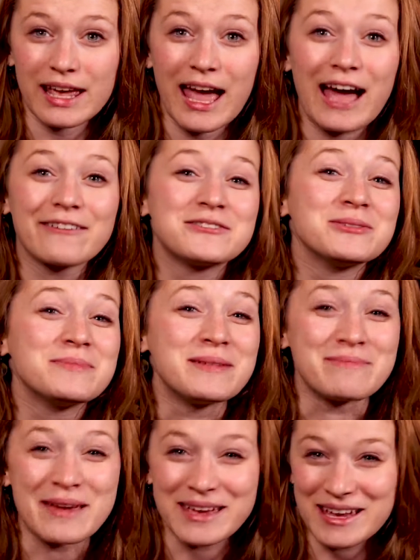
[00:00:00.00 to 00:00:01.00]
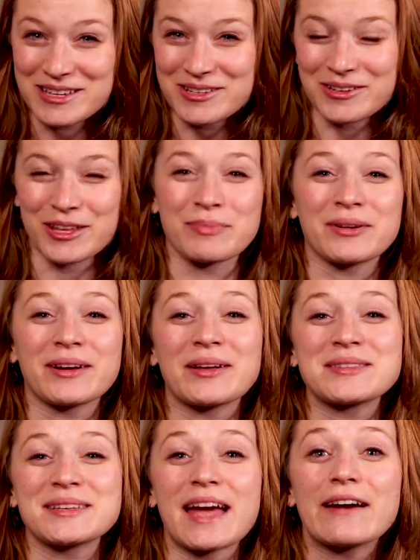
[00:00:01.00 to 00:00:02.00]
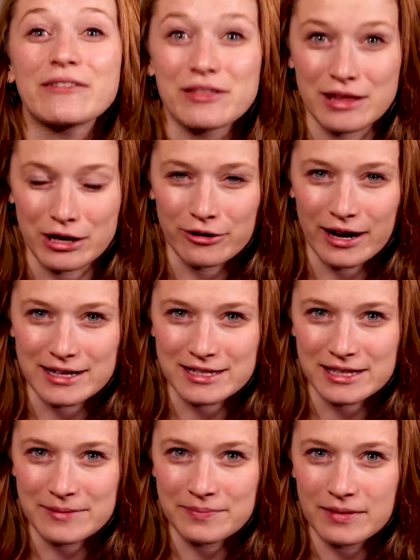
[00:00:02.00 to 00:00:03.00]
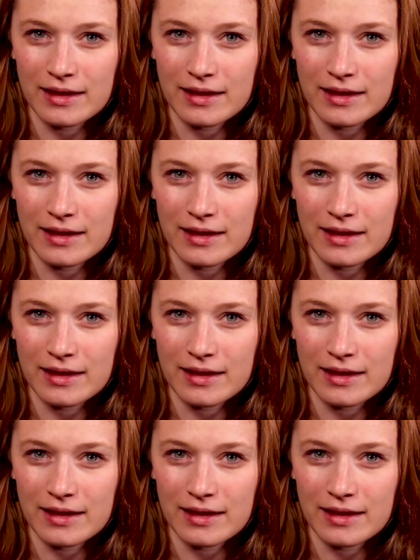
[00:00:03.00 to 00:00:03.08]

they have to be making sure they're pronouncing everything correctly.